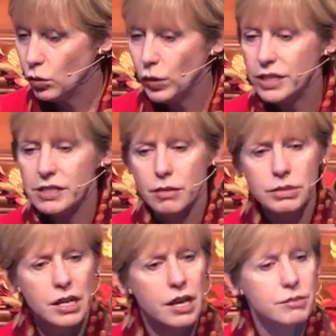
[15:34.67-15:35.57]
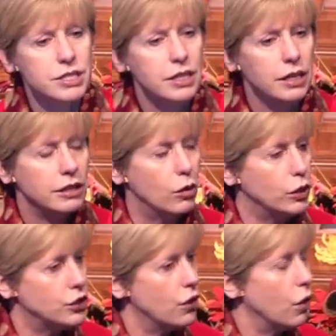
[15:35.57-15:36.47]
we sometimes think that
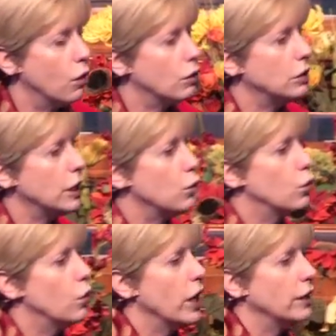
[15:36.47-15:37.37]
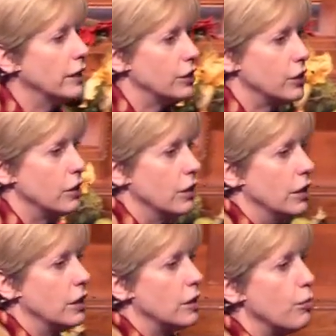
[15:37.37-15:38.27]
we should only relish
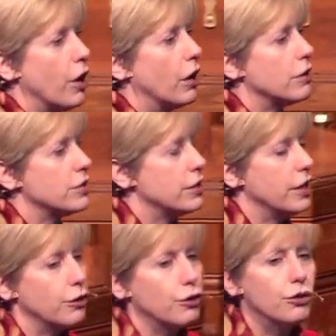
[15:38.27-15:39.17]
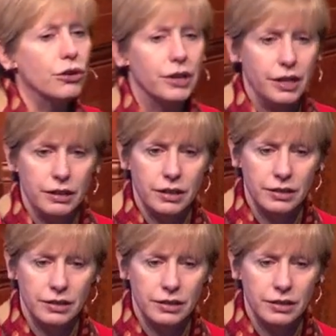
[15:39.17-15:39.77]
the parts that are good,